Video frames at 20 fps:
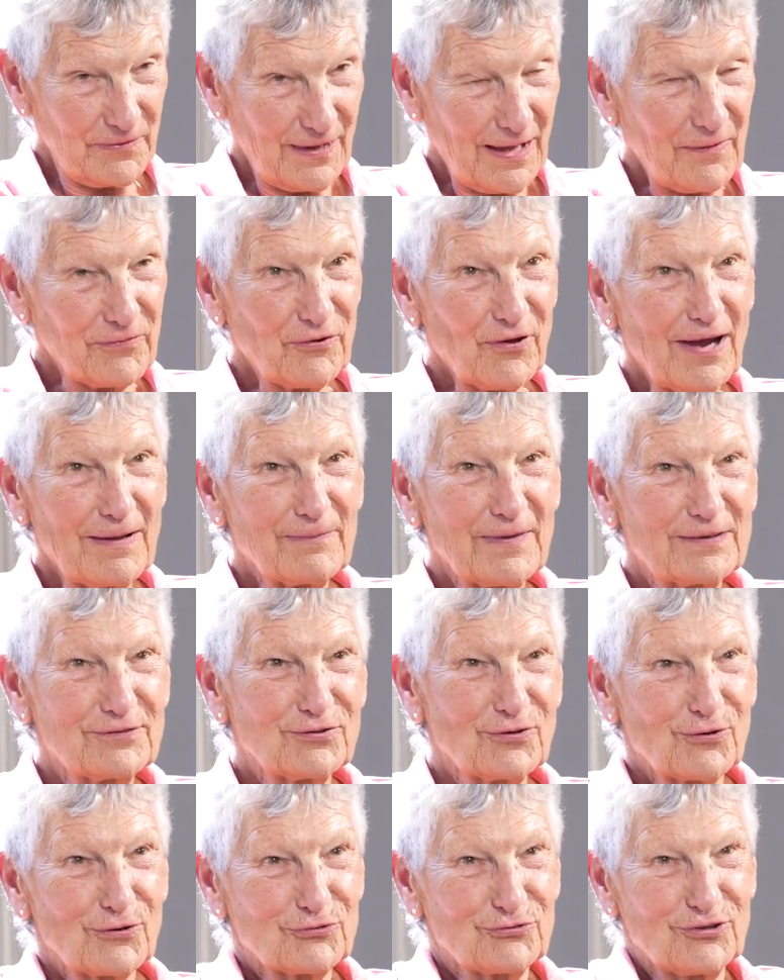there, sorry, they
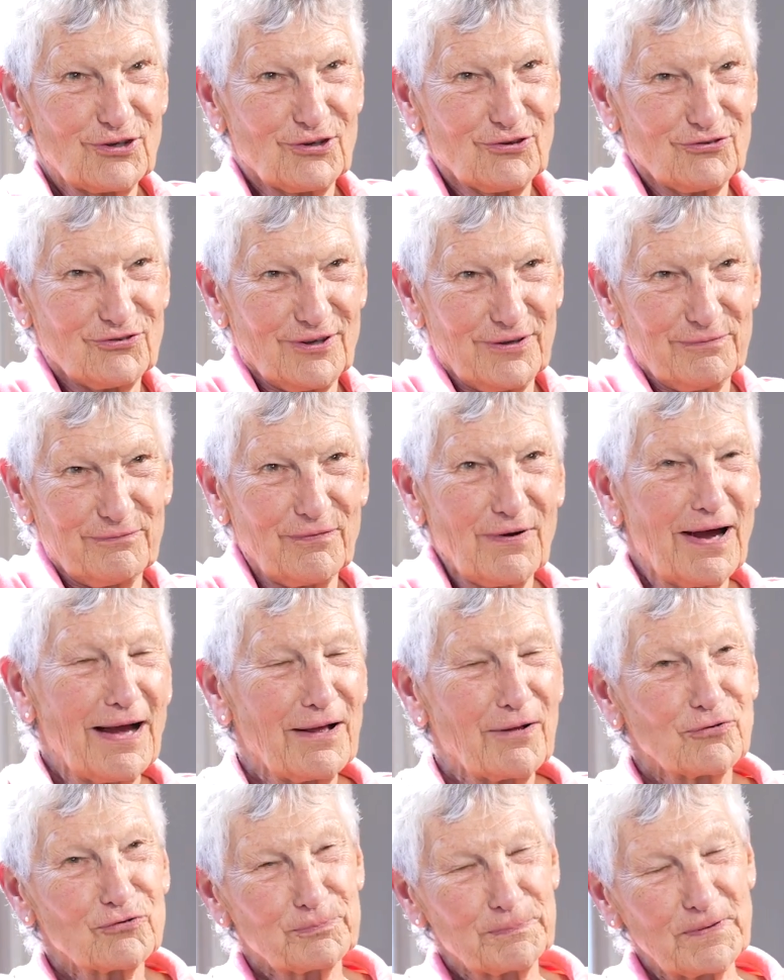took 16
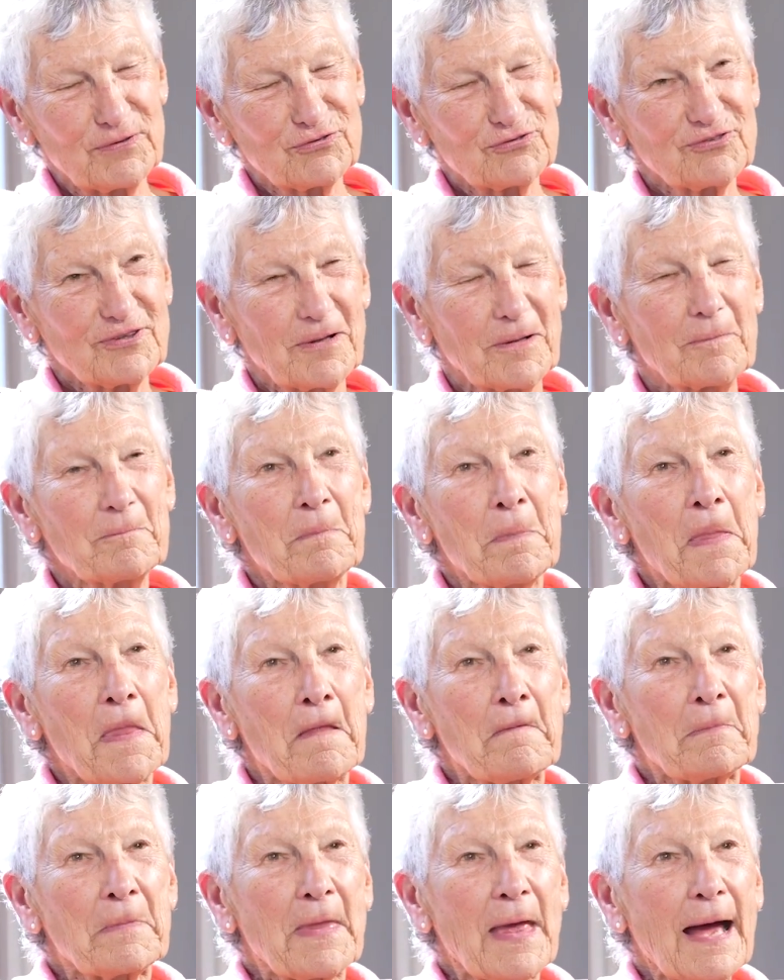vials, but still.
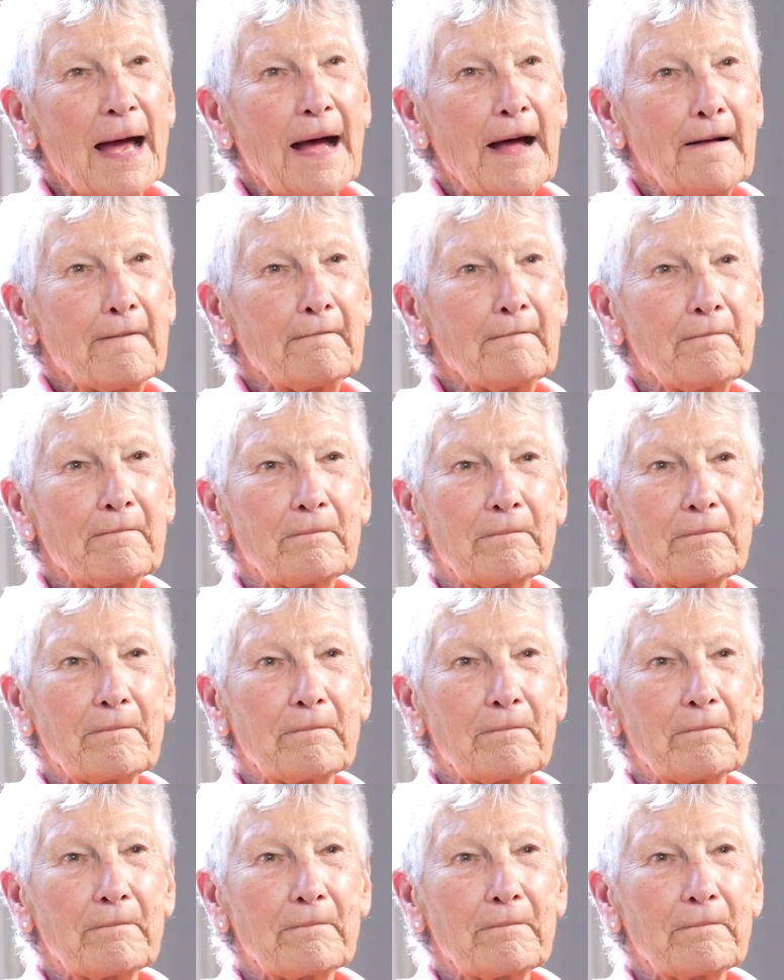I